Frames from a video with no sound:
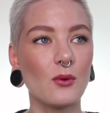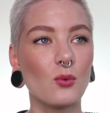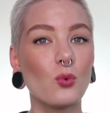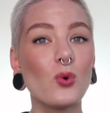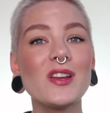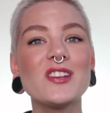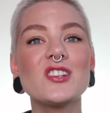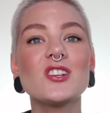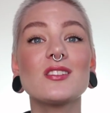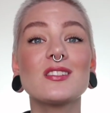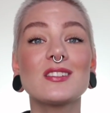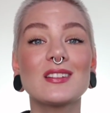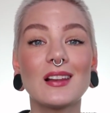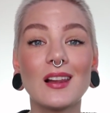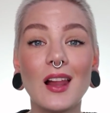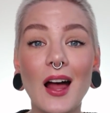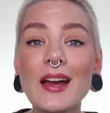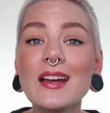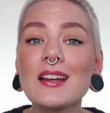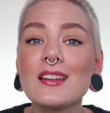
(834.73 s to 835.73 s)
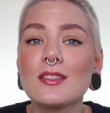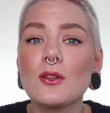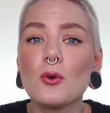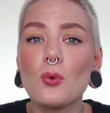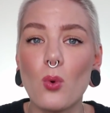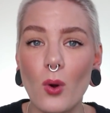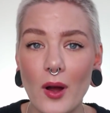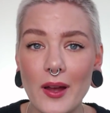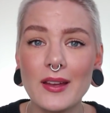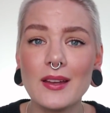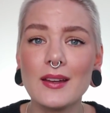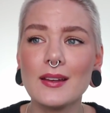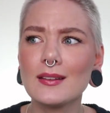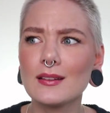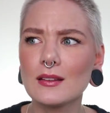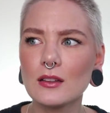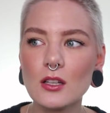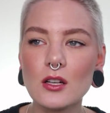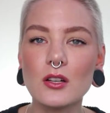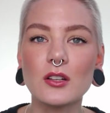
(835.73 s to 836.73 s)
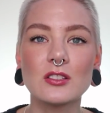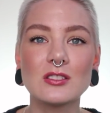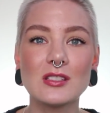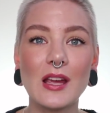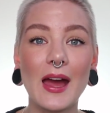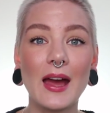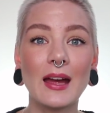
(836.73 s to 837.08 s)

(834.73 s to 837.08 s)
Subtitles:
We just like the way it looks,